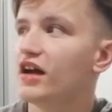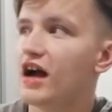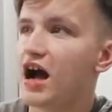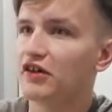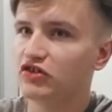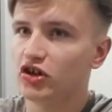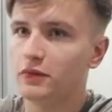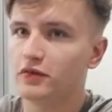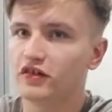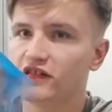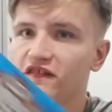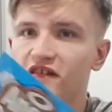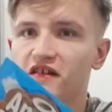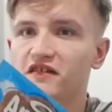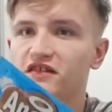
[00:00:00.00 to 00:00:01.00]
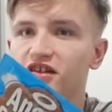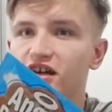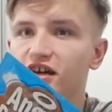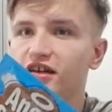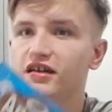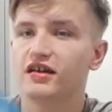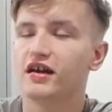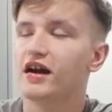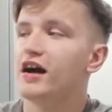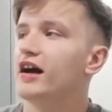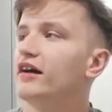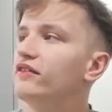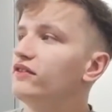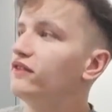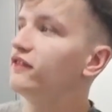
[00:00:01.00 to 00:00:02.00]
I do because it's Saturday,
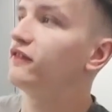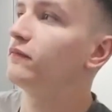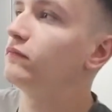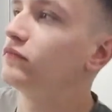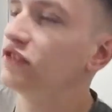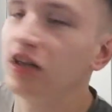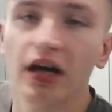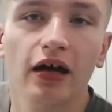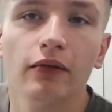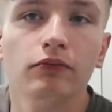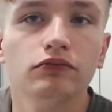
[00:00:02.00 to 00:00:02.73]
and yeah.